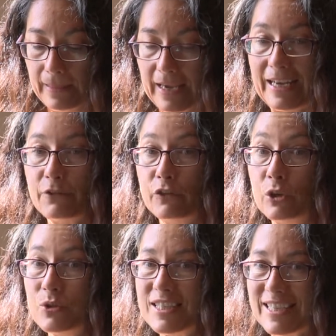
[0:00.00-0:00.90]
And if
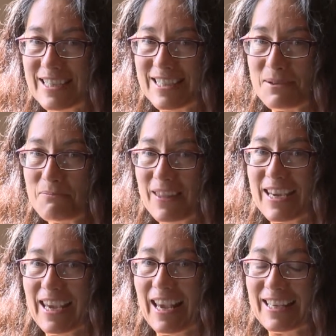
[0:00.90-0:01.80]
you see
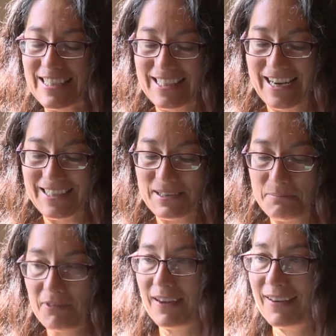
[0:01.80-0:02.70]
something, say
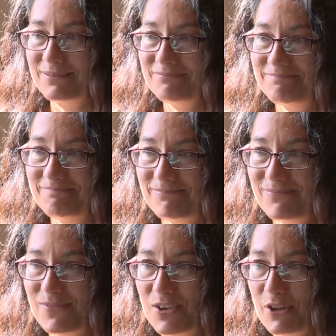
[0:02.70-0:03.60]
something.
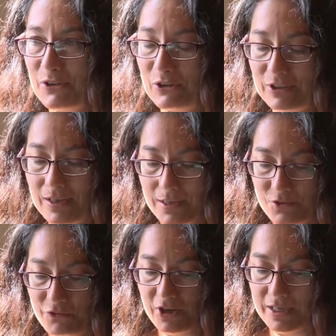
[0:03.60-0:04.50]
Another good
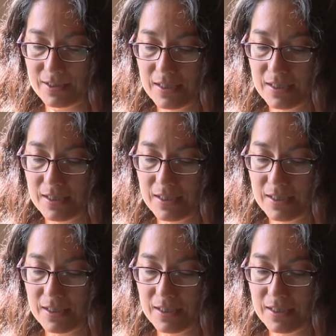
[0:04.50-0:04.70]
catchphrase.